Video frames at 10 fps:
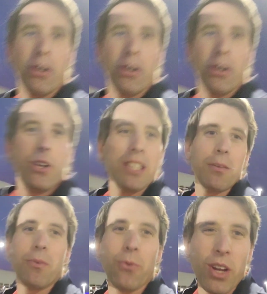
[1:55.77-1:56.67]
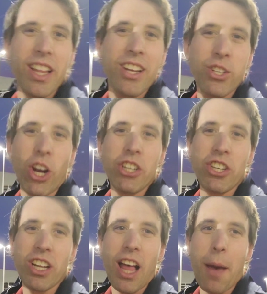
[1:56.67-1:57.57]
needs to, needs to be really in charge of
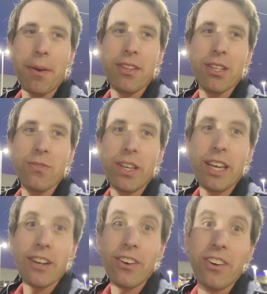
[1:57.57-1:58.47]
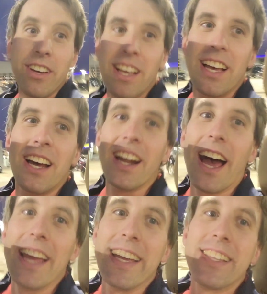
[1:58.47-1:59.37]
your climate in this vehicle?
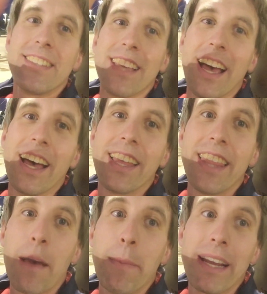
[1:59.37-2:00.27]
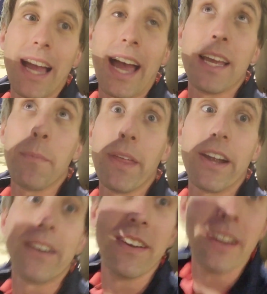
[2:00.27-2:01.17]
Uh, it's uh, that big guy up there.